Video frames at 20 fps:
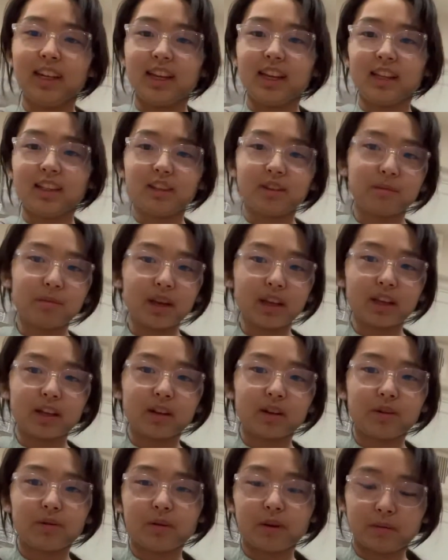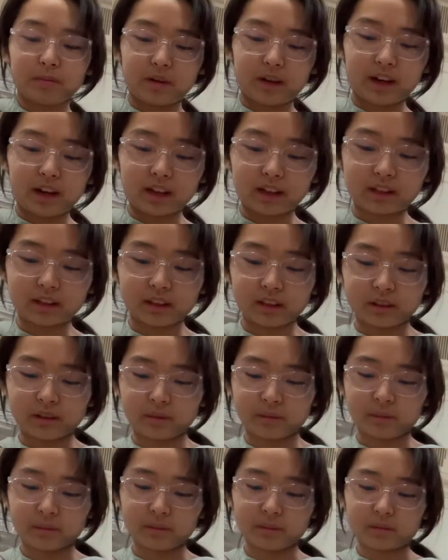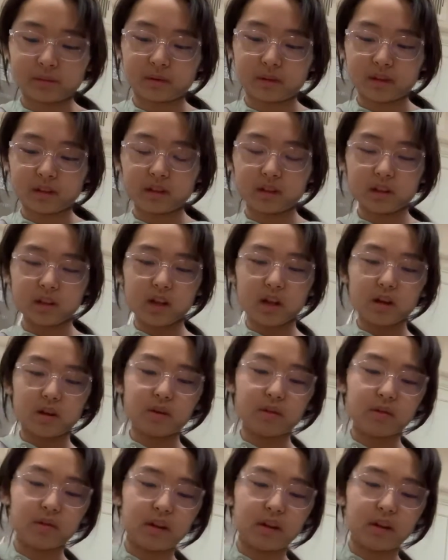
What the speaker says: and you make one product. So